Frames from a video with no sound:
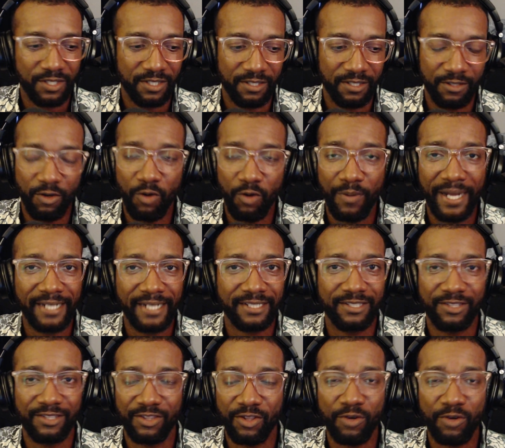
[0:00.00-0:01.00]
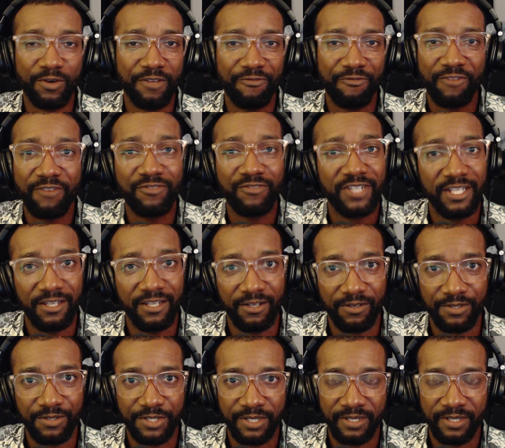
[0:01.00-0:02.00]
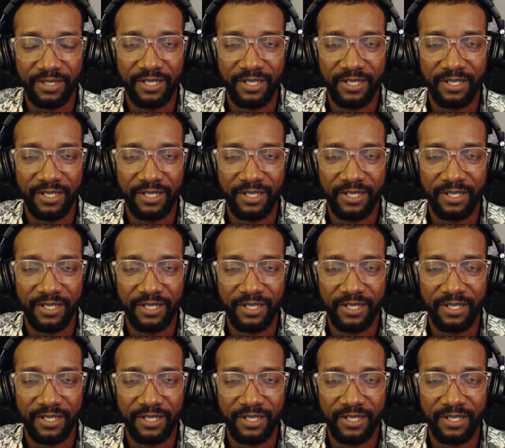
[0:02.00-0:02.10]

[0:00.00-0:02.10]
go back 30, 50 years,